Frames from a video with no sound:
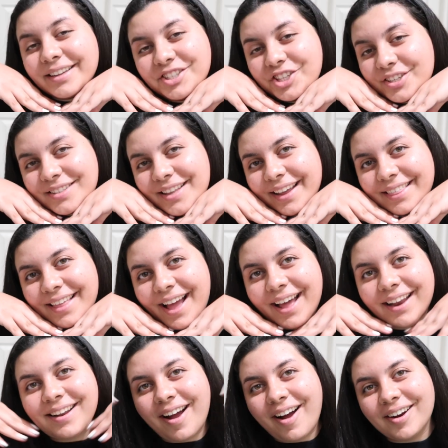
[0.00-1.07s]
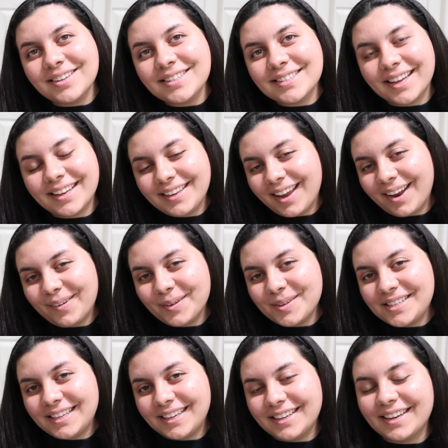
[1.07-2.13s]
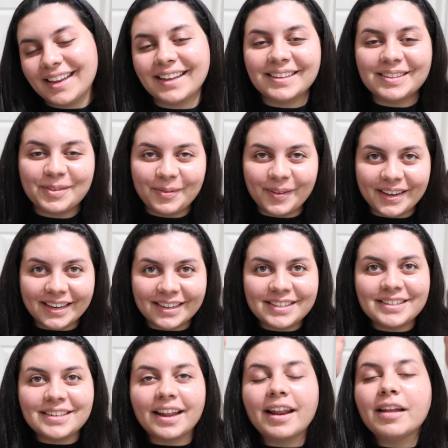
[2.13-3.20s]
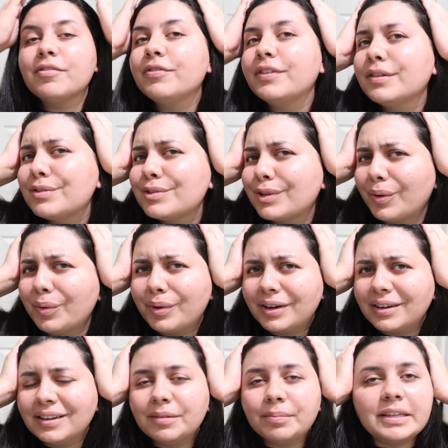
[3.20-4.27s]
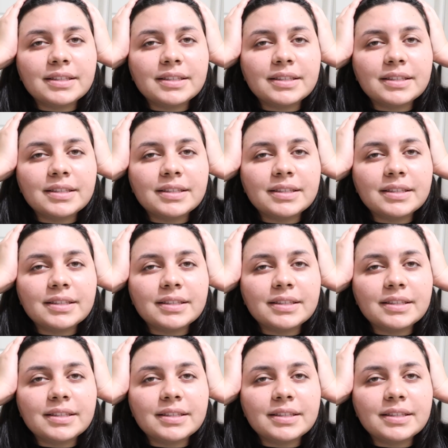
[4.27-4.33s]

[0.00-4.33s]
And just like that, our skincare routine is finished, and I feel so good.